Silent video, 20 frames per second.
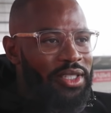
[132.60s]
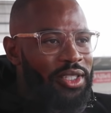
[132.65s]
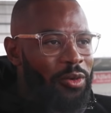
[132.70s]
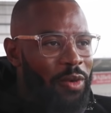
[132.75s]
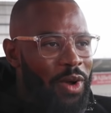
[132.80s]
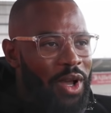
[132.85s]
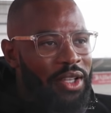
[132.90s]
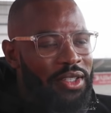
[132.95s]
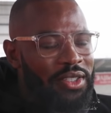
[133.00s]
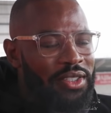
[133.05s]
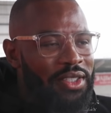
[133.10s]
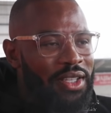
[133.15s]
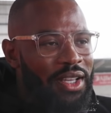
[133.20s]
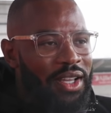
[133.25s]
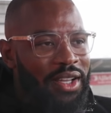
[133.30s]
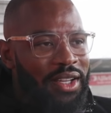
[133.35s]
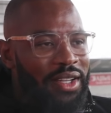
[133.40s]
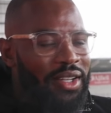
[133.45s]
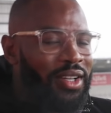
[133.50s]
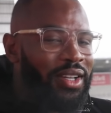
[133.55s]
to
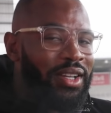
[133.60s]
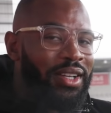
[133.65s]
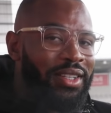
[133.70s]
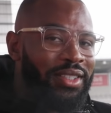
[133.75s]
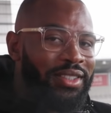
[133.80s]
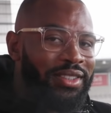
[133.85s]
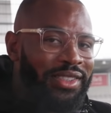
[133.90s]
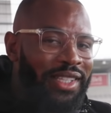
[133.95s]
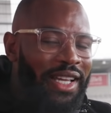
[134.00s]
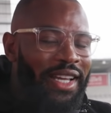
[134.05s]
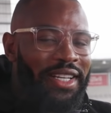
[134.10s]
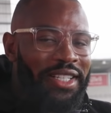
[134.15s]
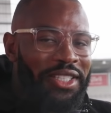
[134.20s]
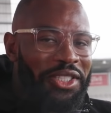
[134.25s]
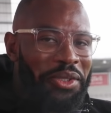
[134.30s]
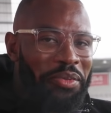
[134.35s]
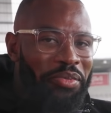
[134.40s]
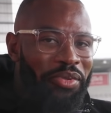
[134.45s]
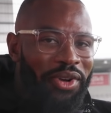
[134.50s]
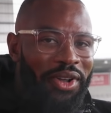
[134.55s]
answer. Danny
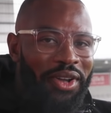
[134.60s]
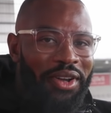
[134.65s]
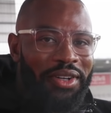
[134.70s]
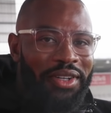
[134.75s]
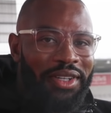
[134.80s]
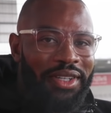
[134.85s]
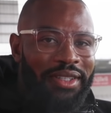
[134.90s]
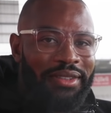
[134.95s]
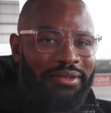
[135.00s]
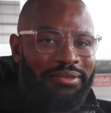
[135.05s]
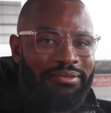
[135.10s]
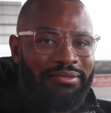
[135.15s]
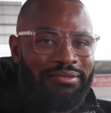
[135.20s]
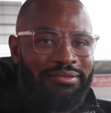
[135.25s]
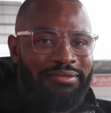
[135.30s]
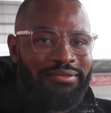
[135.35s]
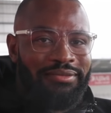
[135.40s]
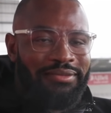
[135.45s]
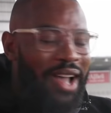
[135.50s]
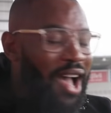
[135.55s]
Cipriani.
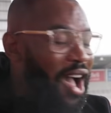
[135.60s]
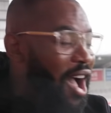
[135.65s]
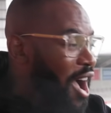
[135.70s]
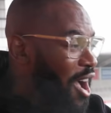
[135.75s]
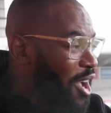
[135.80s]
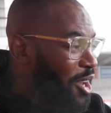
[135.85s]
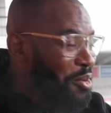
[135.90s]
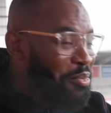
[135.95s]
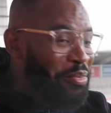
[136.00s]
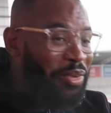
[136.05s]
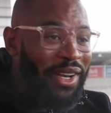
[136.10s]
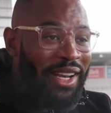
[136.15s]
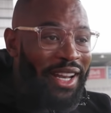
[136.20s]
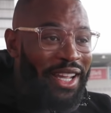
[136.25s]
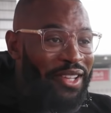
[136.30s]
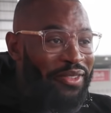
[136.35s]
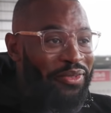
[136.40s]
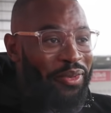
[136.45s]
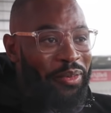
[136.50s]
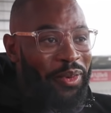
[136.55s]

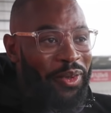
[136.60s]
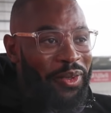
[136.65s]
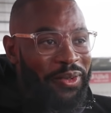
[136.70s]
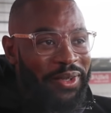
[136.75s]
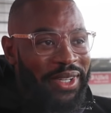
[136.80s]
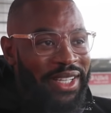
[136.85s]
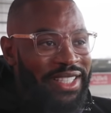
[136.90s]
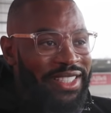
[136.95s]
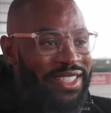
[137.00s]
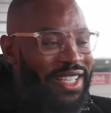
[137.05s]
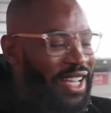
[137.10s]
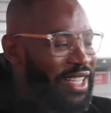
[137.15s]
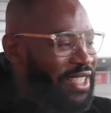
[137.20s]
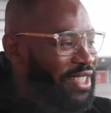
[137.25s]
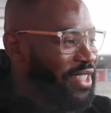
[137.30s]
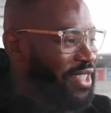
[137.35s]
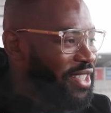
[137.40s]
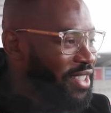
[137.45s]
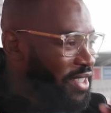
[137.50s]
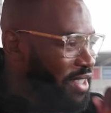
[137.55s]
Unbelievable. He
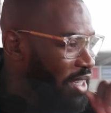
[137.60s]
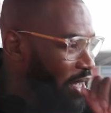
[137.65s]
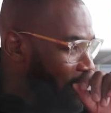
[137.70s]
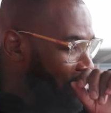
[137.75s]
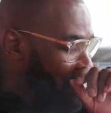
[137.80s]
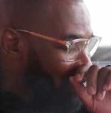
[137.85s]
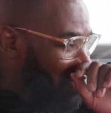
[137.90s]
texted us the other